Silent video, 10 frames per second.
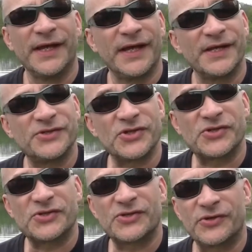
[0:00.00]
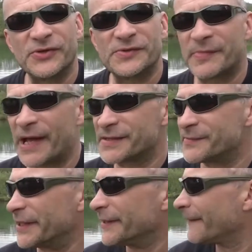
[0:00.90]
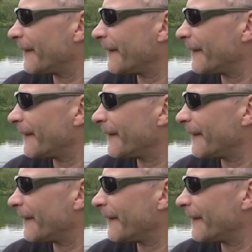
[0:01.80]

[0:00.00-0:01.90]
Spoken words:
has just cruised past me